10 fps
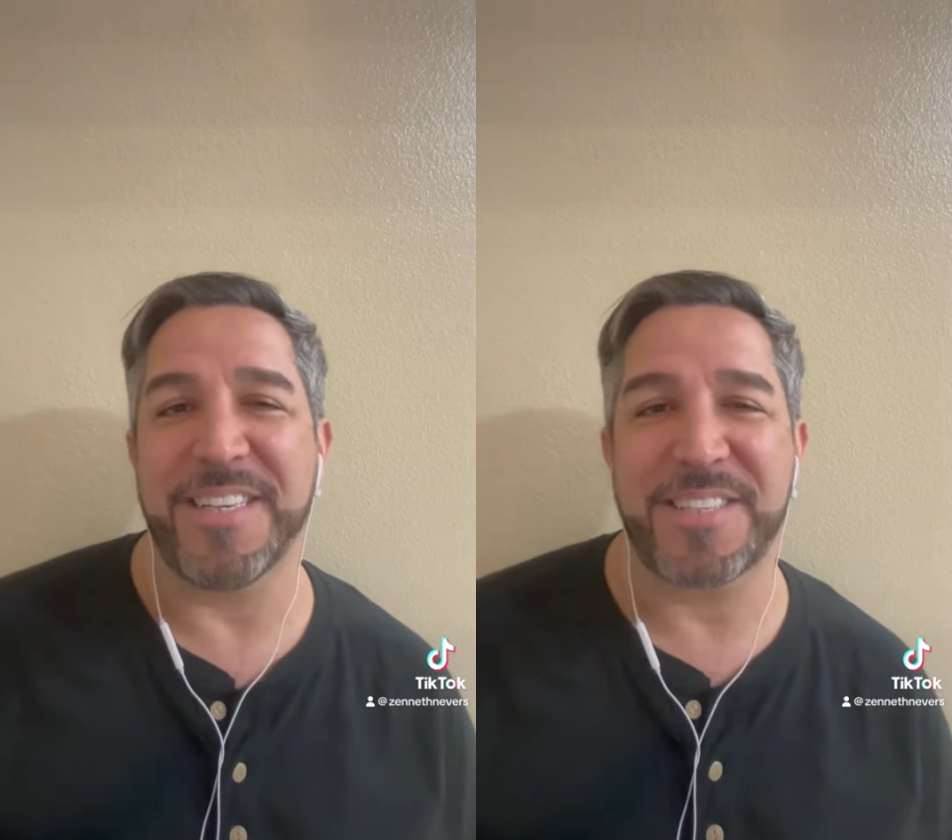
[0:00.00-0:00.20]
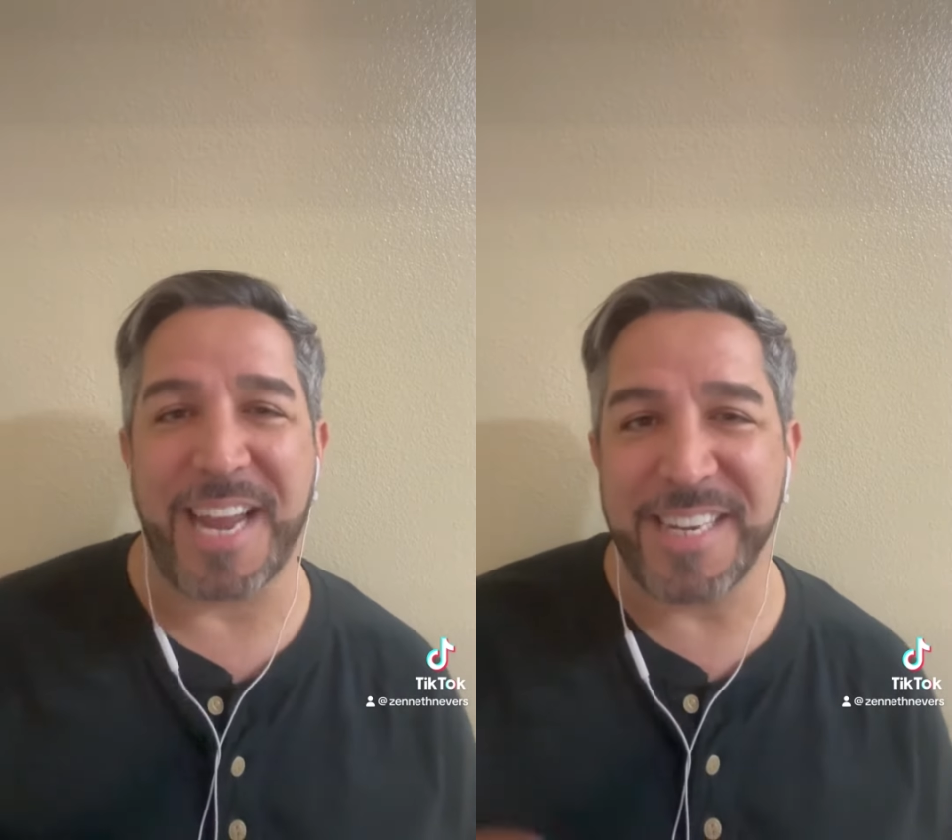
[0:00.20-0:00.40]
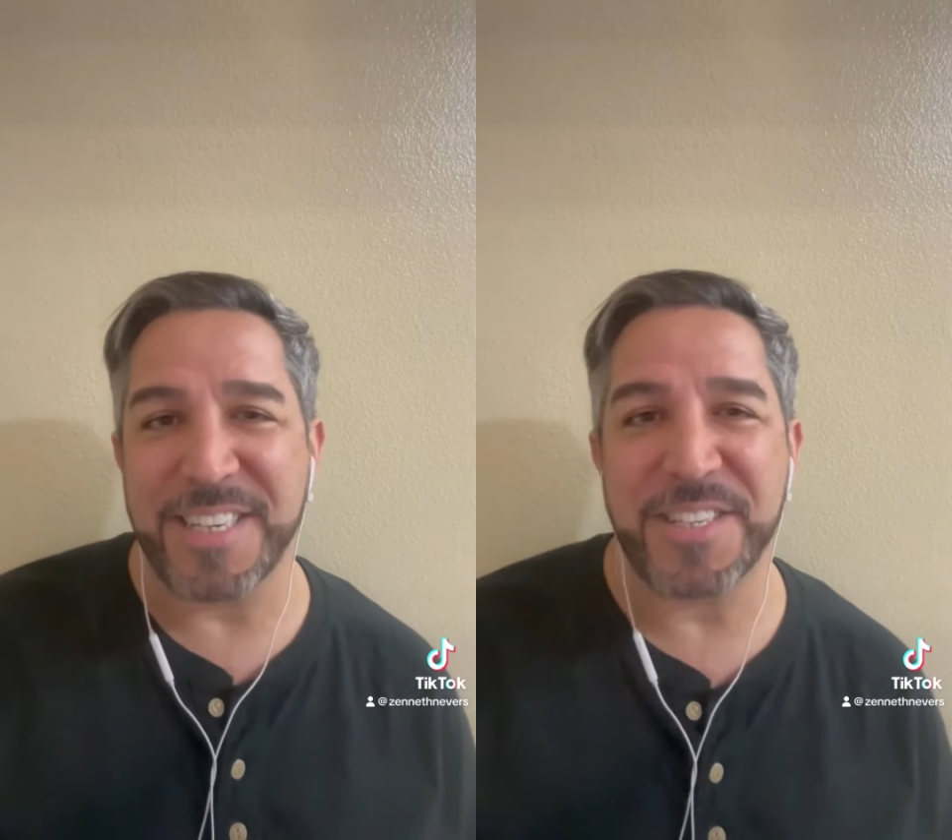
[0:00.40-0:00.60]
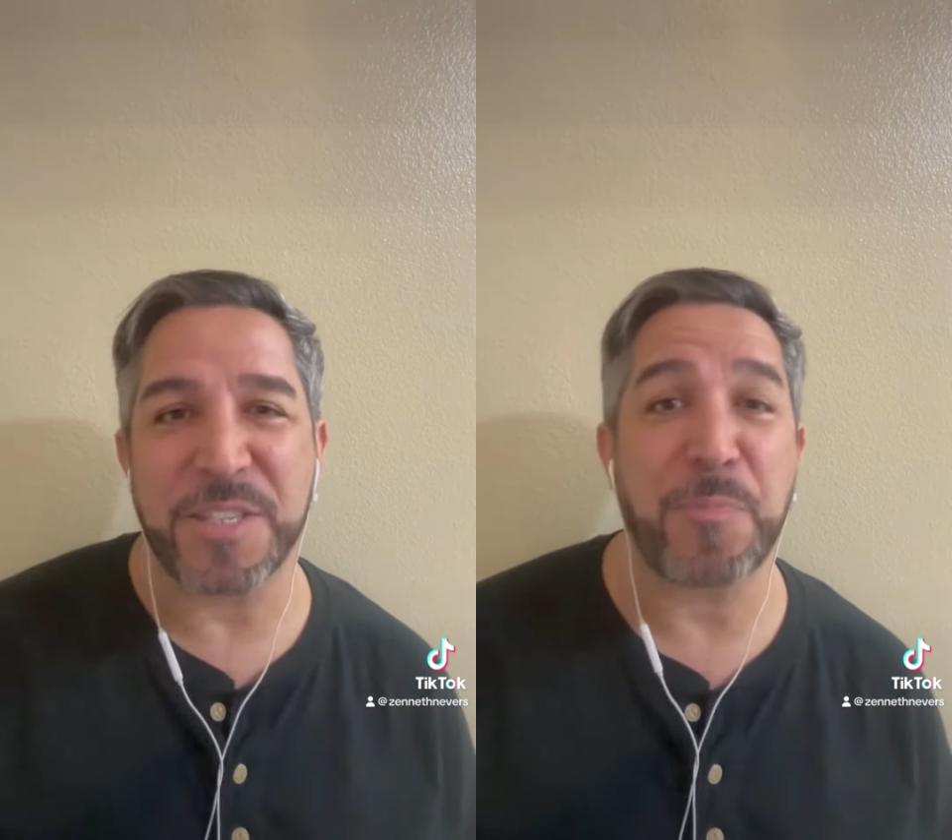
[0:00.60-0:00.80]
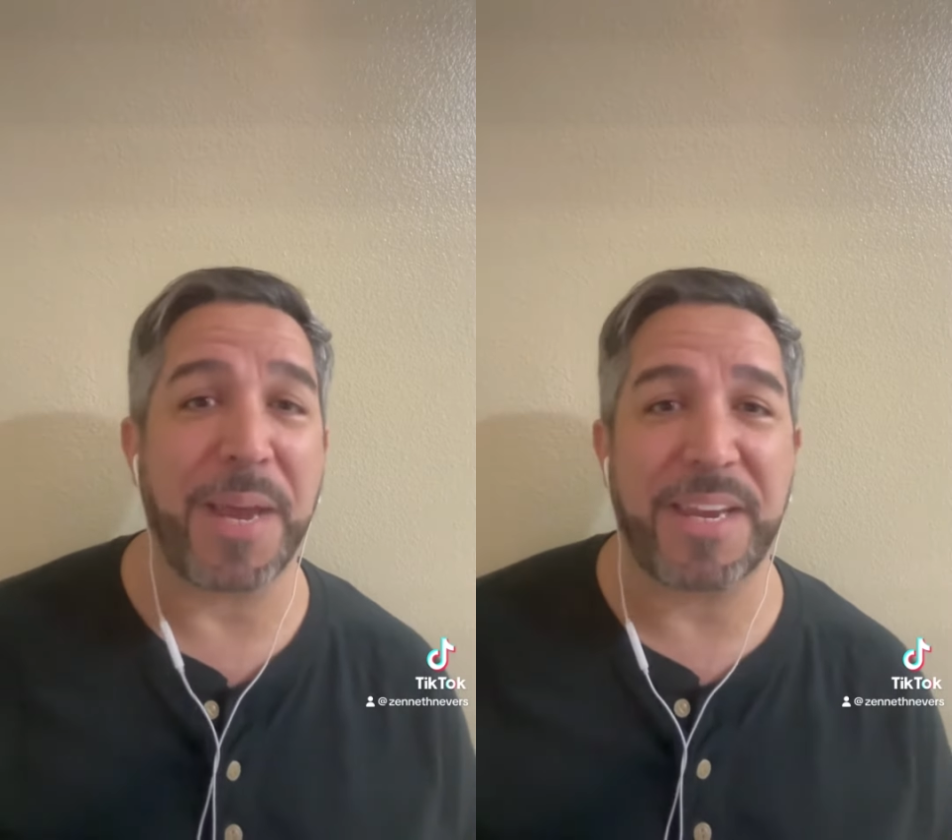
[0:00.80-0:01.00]
Scientists
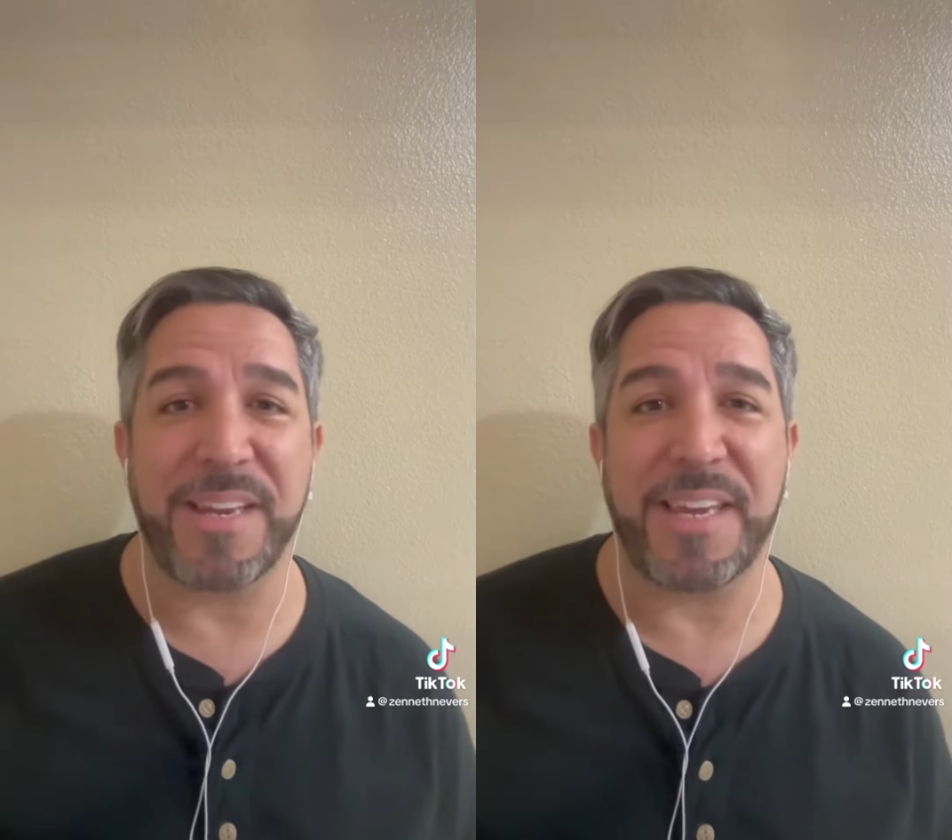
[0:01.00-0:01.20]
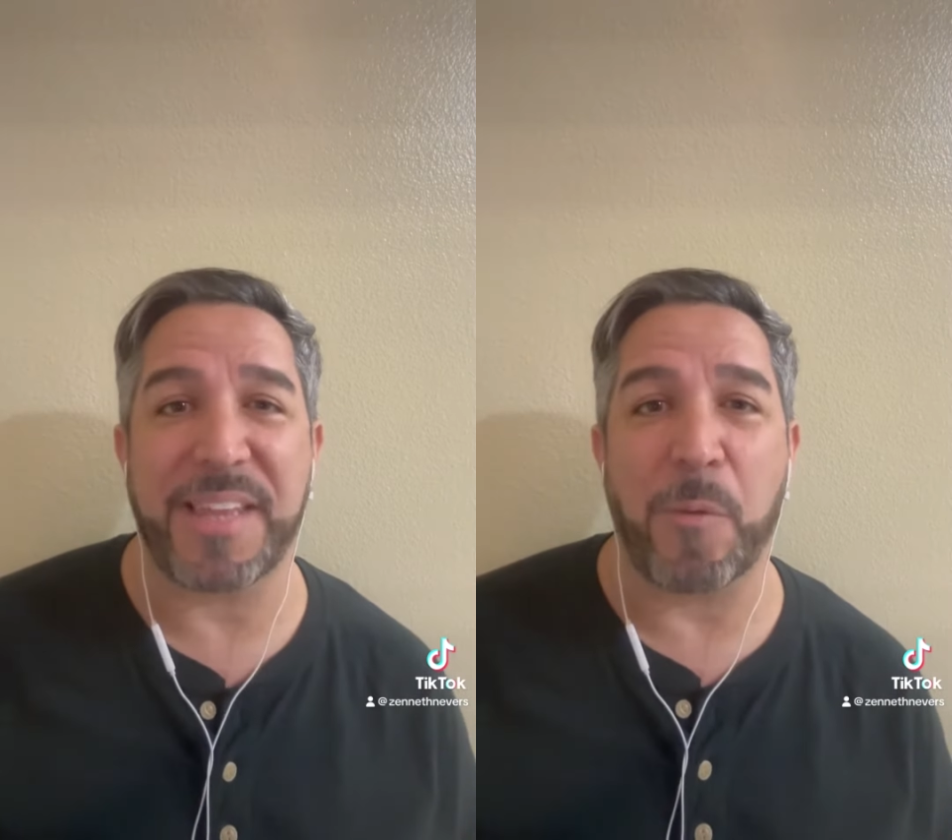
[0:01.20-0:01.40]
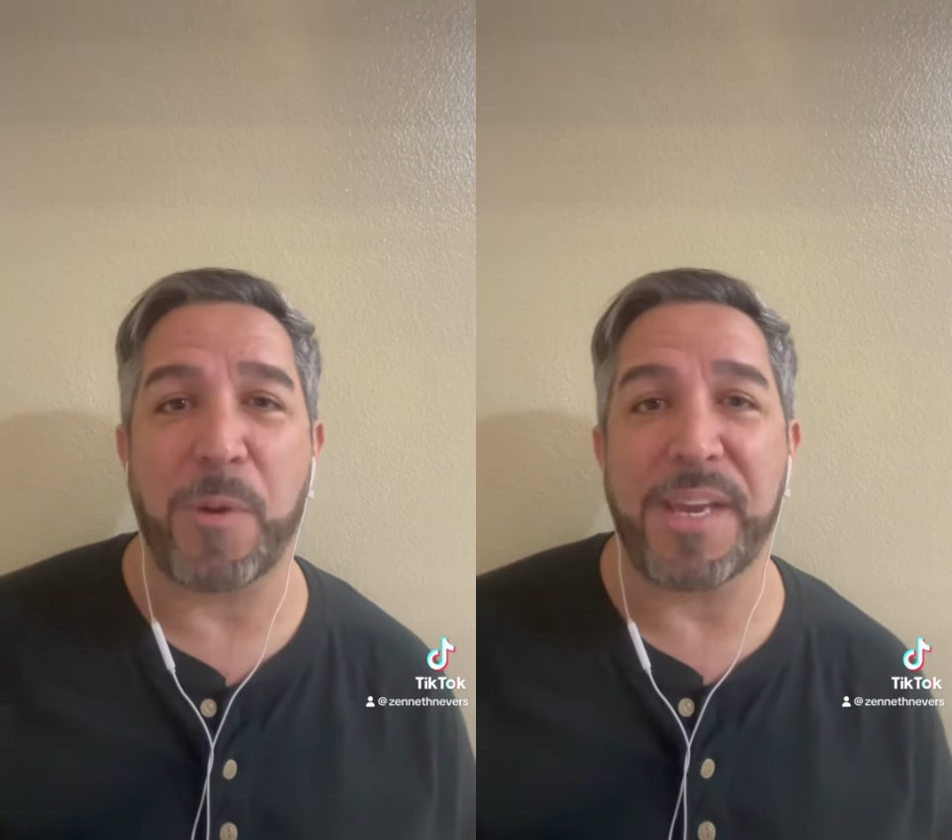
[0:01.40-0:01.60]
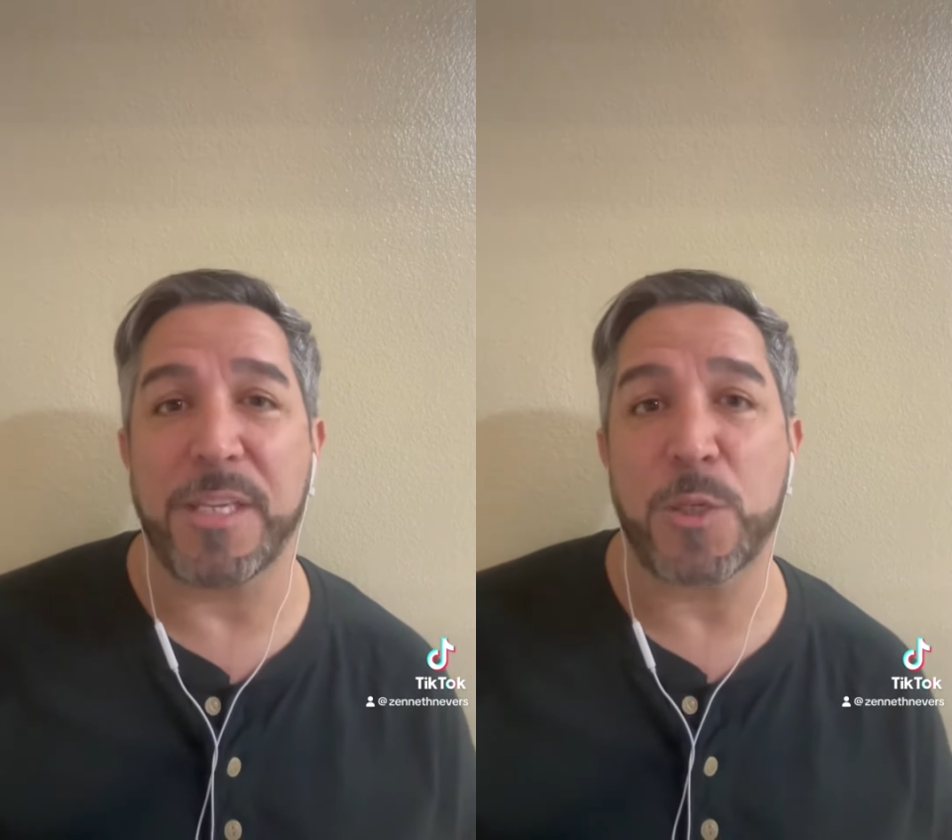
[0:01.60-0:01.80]
speculate that we can